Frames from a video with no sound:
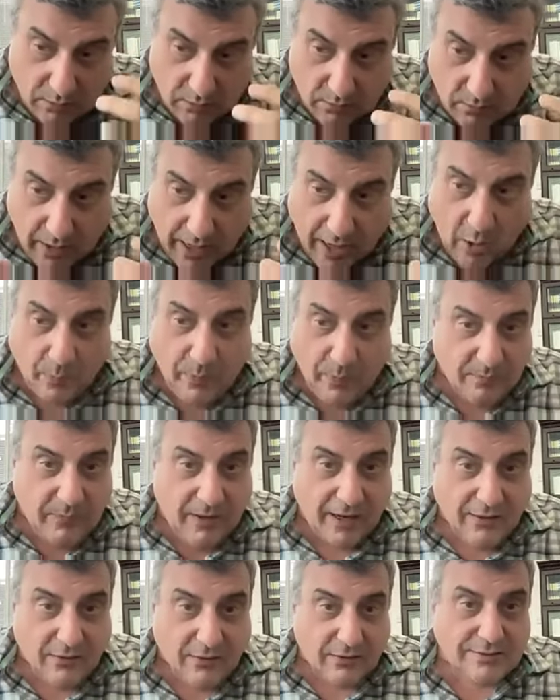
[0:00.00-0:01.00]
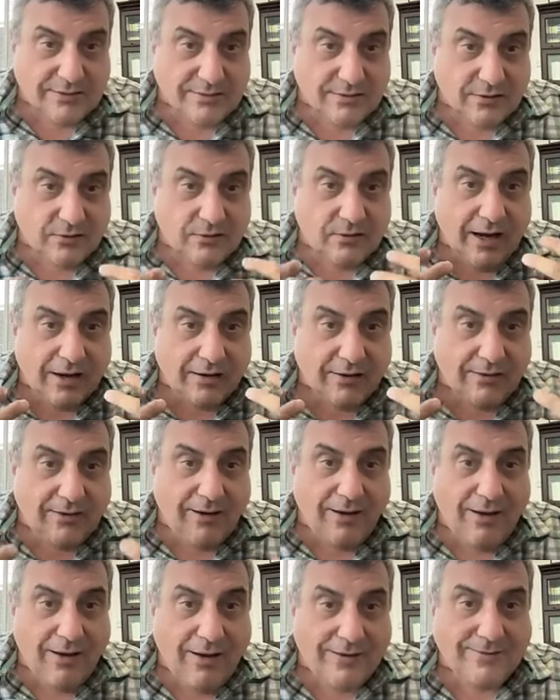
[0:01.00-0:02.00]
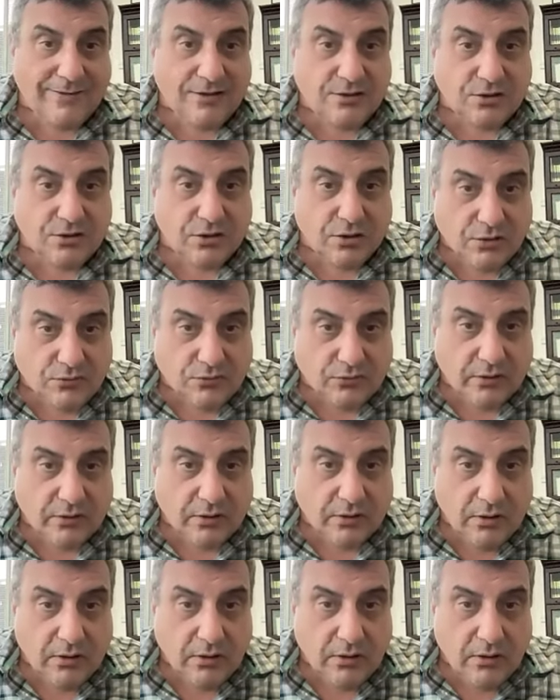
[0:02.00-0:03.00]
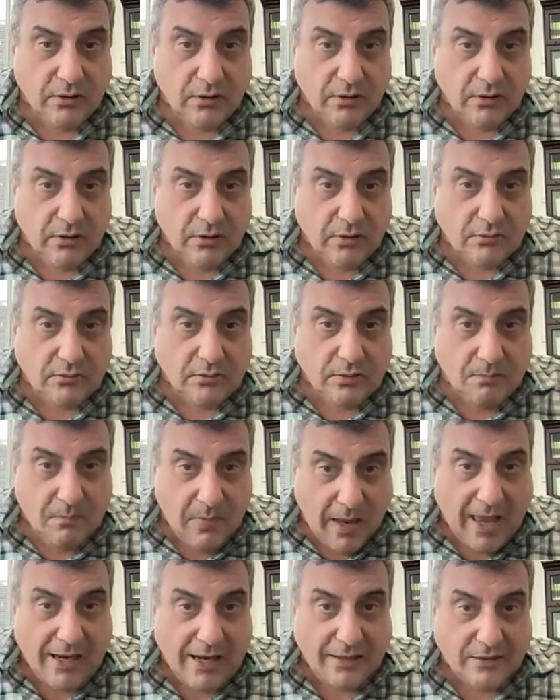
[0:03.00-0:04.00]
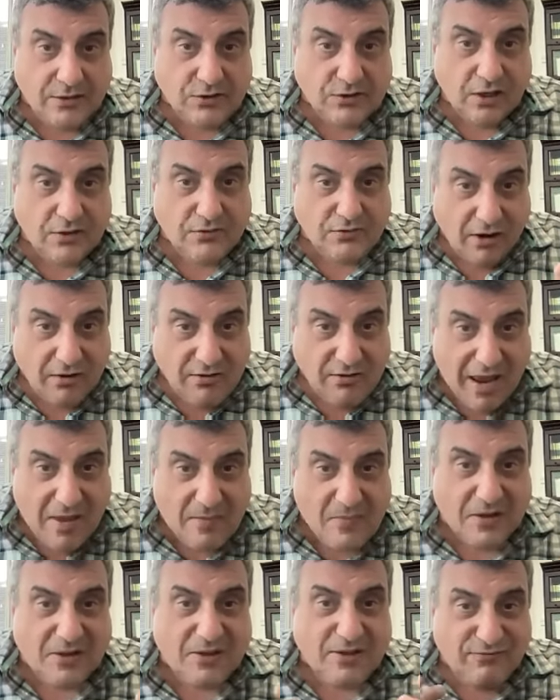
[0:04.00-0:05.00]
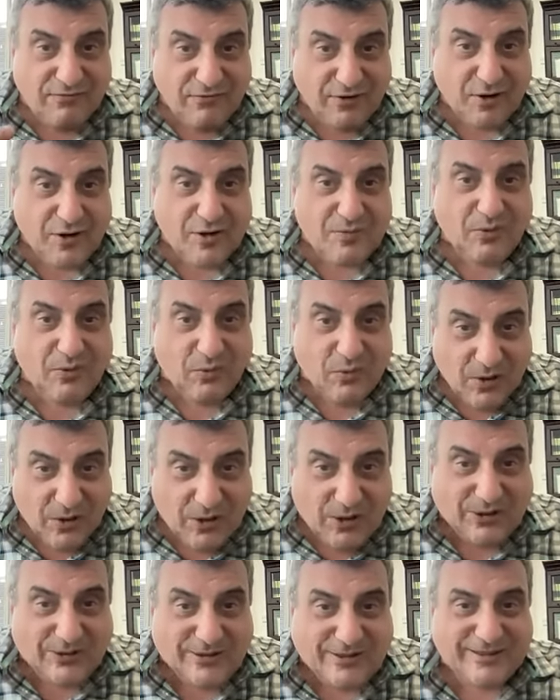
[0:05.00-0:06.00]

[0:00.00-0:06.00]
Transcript: helping parents to learn how to guide their children to manage a dynamically variable world.